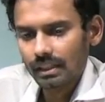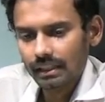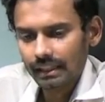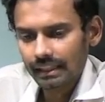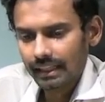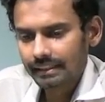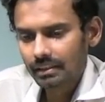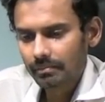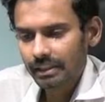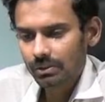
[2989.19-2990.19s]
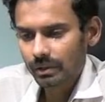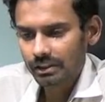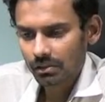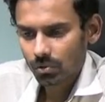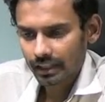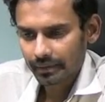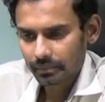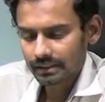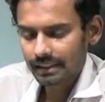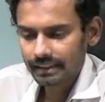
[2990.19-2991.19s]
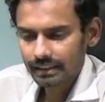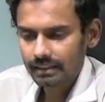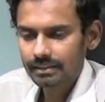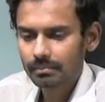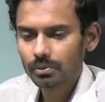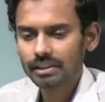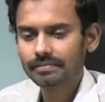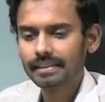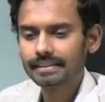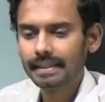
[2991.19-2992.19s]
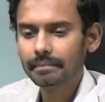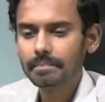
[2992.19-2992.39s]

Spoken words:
In election based question what happens is, suppose if I say